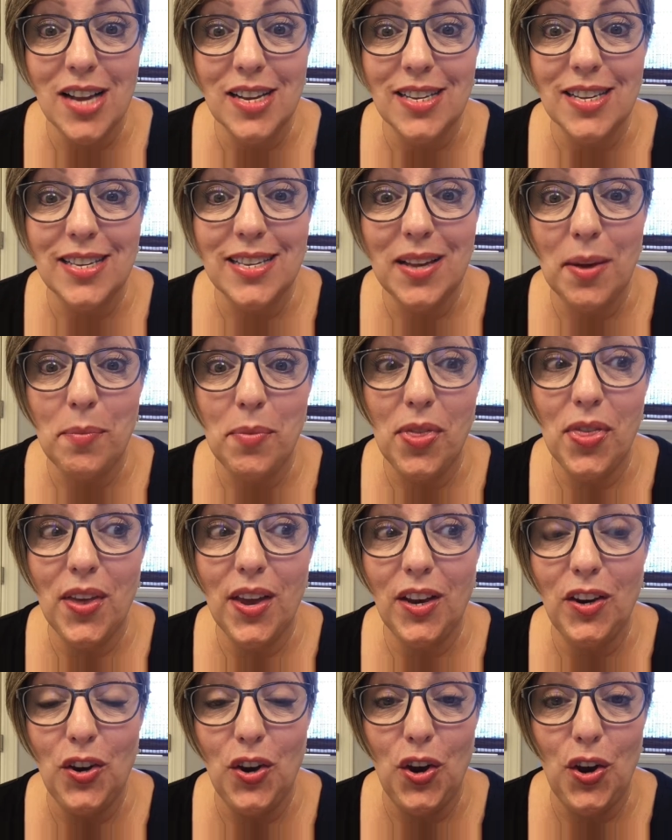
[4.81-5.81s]

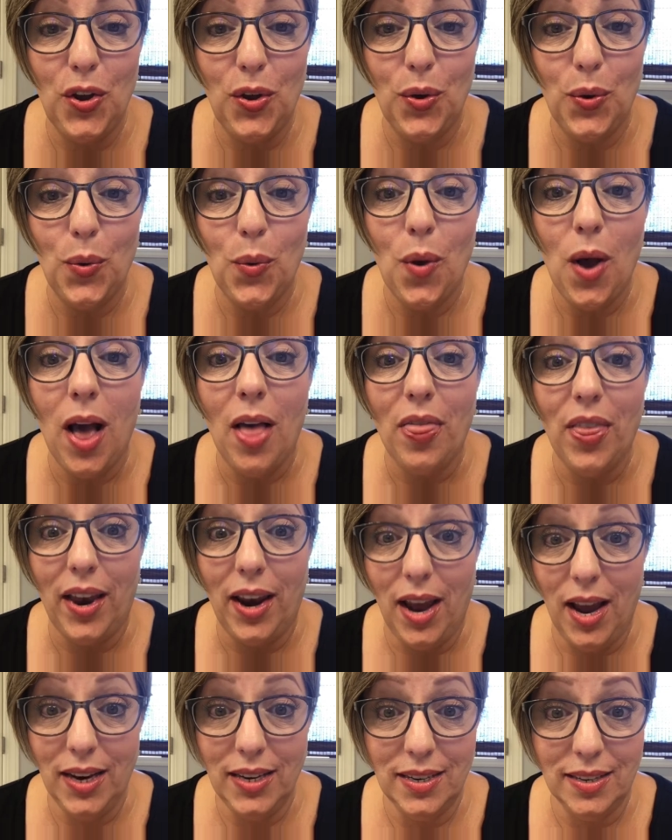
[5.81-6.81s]
something new that
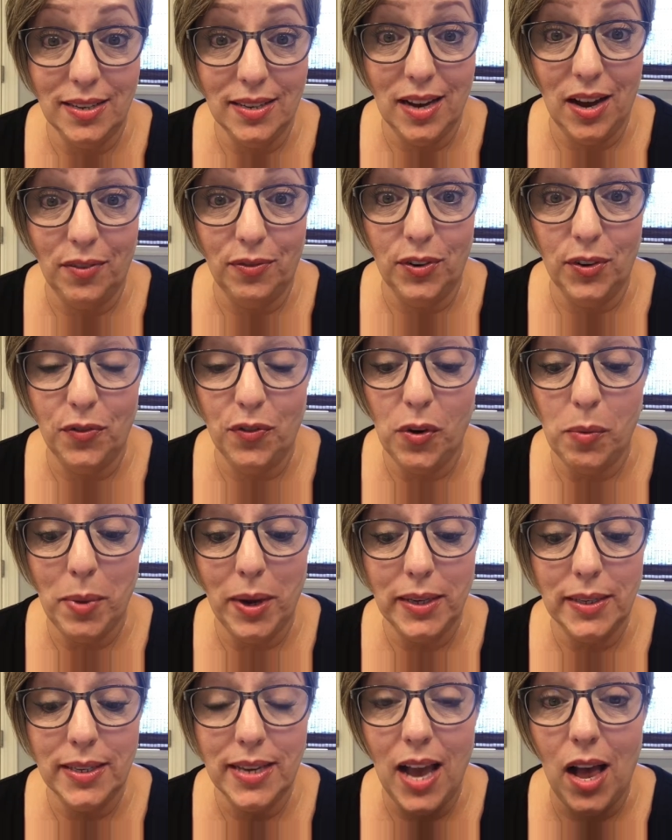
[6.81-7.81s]
I discovered for
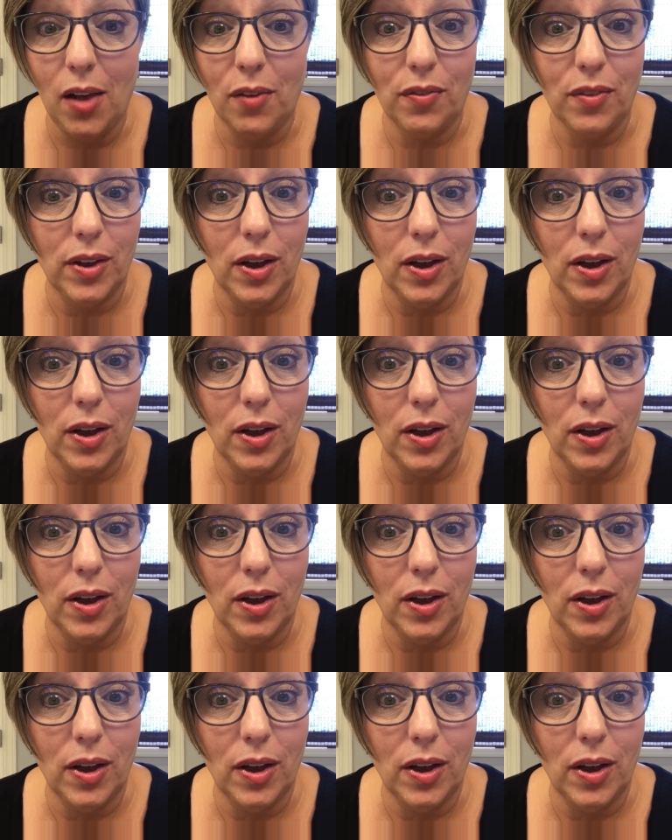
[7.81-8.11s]
myself.